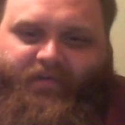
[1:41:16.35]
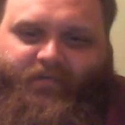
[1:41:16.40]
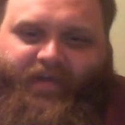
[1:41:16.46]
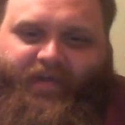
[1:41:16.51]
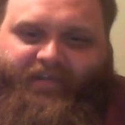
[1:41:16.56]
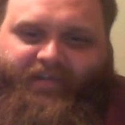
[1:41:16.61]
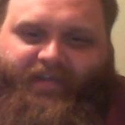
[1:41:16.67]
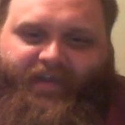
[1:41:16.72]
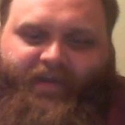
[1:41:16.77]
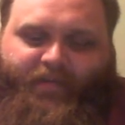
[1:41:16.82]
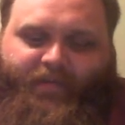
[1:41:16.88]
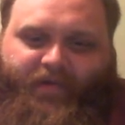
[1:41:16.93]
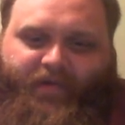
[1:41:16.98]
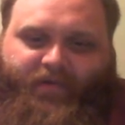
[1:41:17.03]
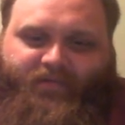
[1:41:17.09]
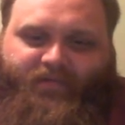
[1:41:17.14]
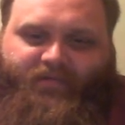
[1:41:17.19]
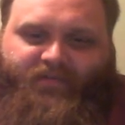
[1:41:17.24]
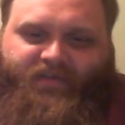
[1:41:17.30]
In fact, they come
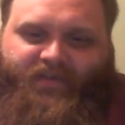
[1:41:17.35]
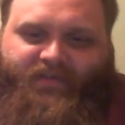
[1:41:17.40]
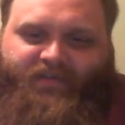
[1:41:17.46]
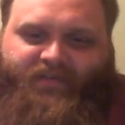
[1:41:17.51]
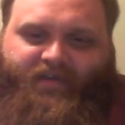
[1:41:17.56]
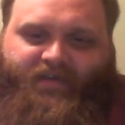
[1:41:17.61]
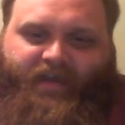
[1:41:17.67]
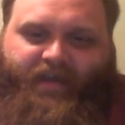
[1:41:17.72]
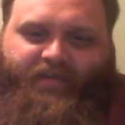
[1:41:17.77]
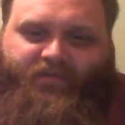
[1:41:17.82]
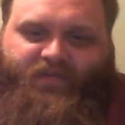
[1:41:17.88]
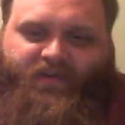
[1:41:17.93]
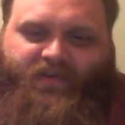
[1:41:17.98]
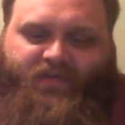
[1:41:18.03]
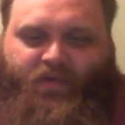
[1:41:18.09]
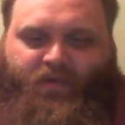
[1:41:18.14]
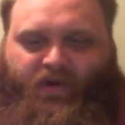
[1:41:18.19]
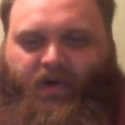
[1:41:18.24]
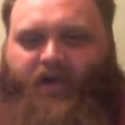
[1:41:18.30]
out and just kind of
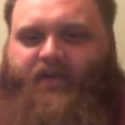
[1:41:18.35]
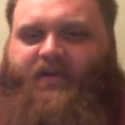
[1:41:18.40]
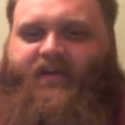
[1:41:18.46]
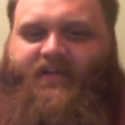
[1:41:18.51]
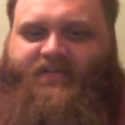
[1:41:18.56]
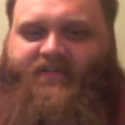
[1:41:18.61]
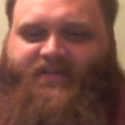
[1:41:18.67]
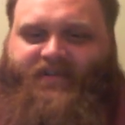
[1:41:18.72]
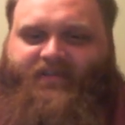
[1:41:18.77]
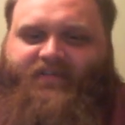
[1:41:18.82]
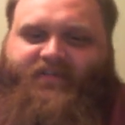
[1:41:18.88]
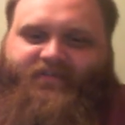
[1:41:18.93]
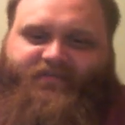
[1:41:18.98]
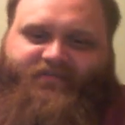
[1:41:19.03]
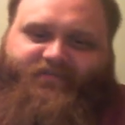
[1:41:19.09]
disregard it as a